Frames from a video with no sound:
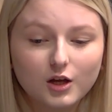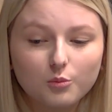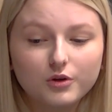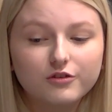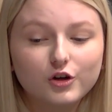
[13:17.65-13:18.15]

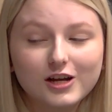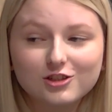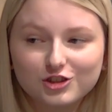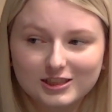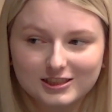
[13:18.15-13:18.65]
But if you're not
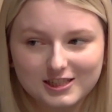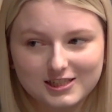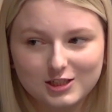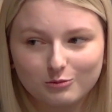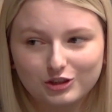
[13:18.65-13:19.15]
interested in the
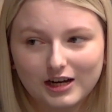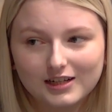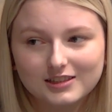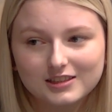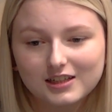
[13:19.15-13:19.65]

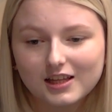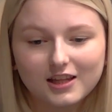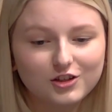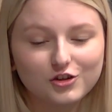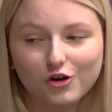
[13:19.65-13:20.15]
subject,
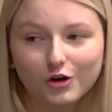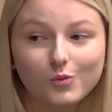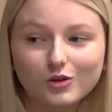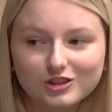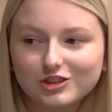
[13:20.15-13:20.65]
then you're not going to
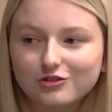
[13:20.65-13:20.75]
want to